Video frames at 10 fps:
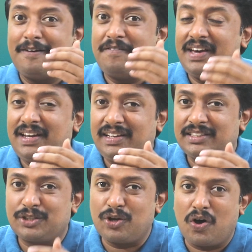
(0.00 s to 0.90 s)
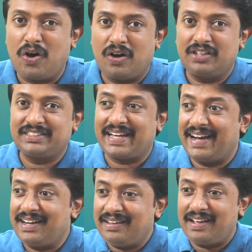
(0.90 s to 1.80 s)
various laws
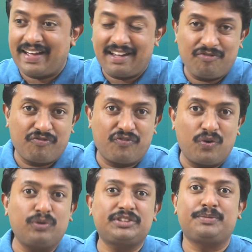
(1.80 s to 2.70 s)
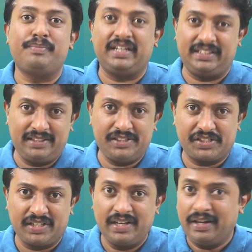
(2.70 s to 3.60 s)
and their
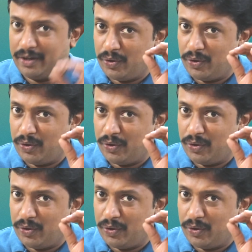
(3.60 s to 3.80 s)
enforcements,